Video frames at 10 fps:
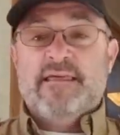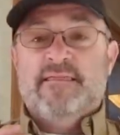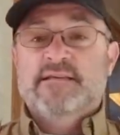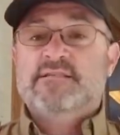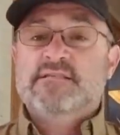
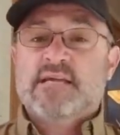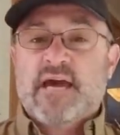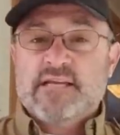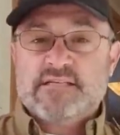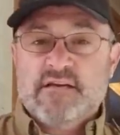This is the
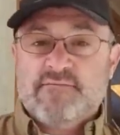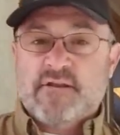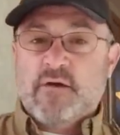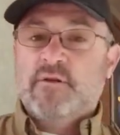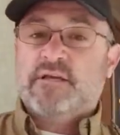kind of stuff
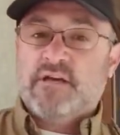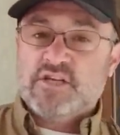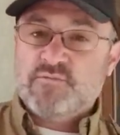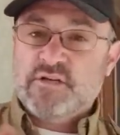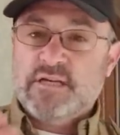that I want the
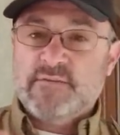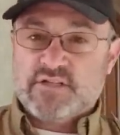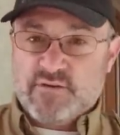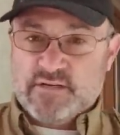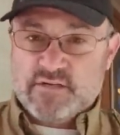customer to
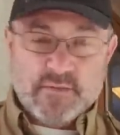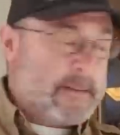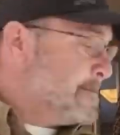demonstrate to me.